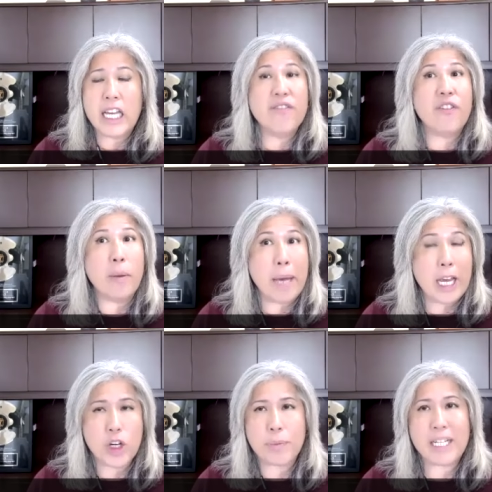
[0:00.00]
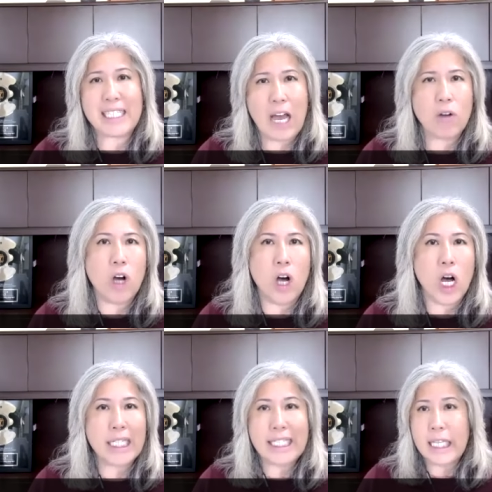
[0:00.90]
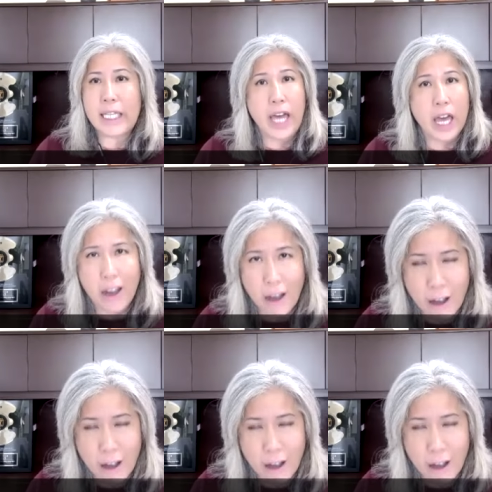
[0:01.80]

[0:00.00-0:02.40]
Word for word: inflammation because alcohol is synthetic.